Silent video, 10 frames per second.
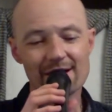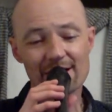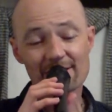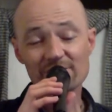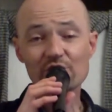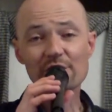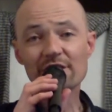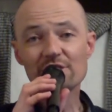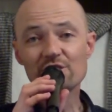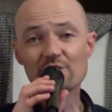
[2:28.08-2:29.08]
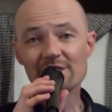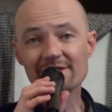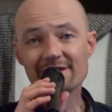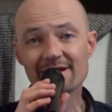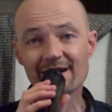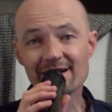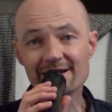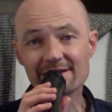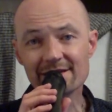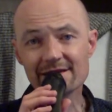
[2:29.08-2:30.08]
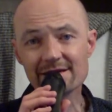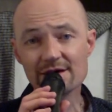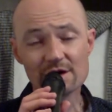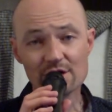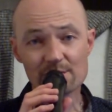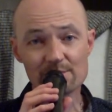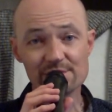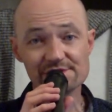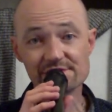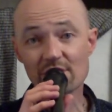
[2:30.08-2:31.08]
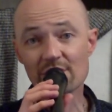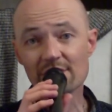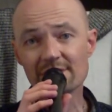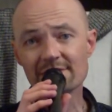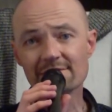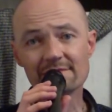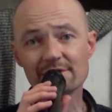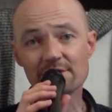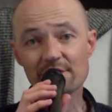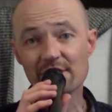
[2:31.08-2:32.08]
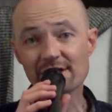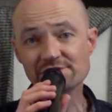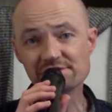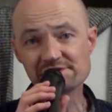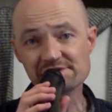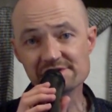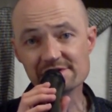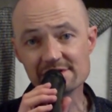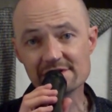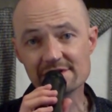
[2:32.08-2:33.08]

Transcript: I've treated you unkindly, but darling, can't you see?